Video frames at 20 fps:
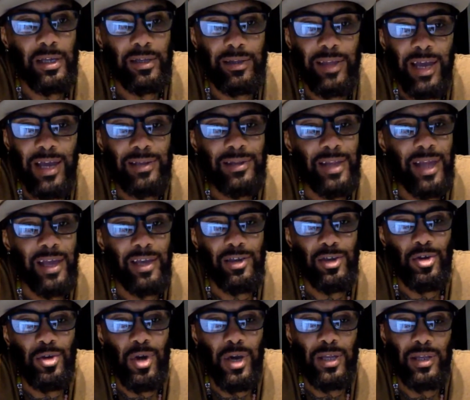That's like
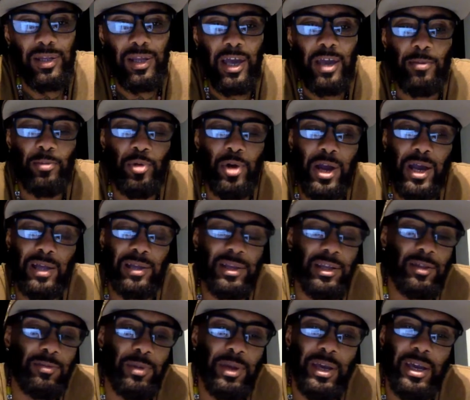USA
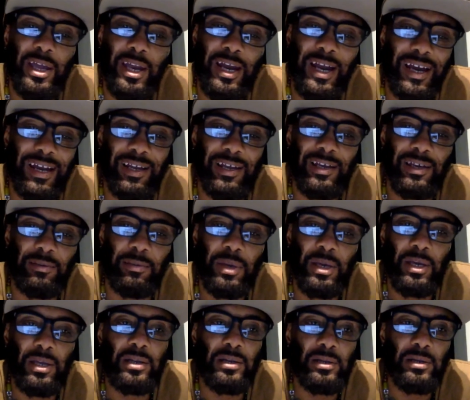prices, man. Get out of here,
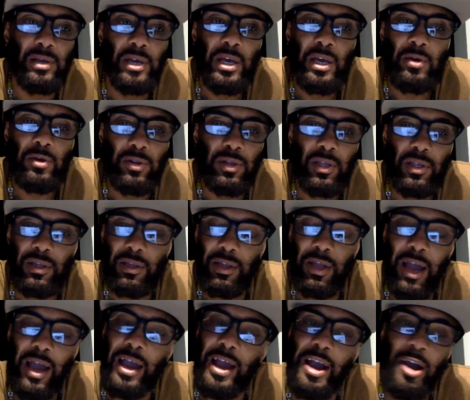man.
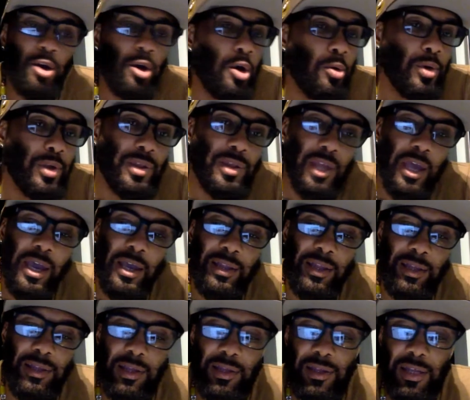I always say
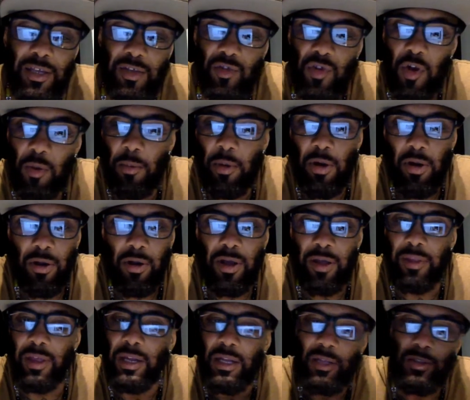this is Central
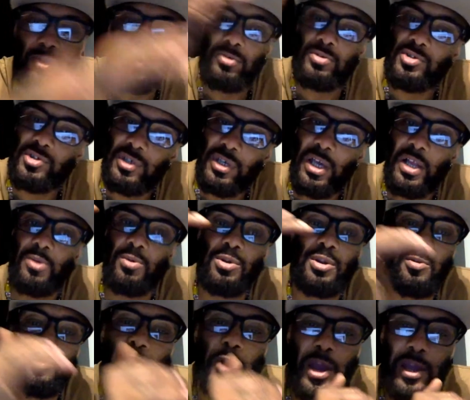America. They need to chill with
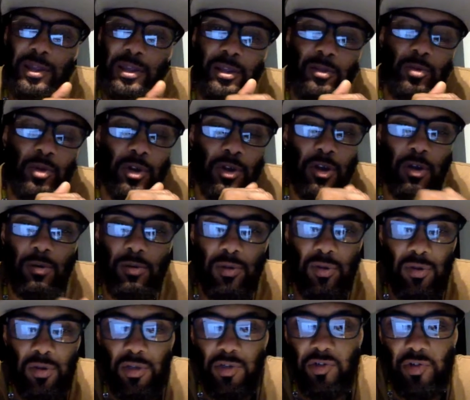the prices when it comes
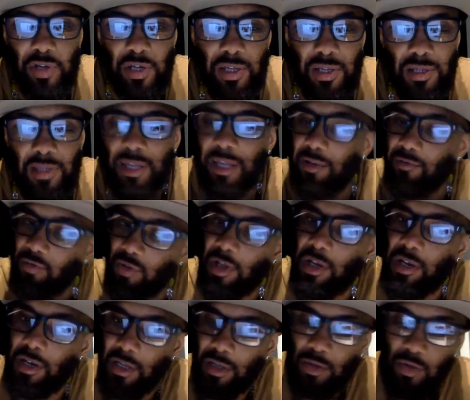to the drinks. They
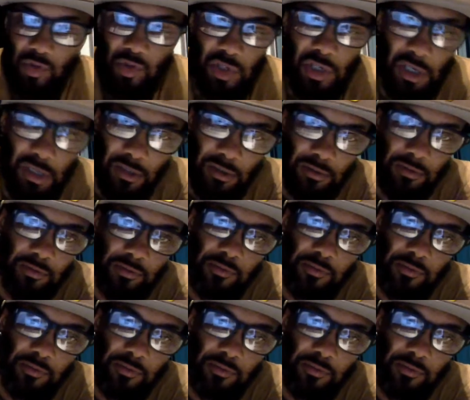really need to chill.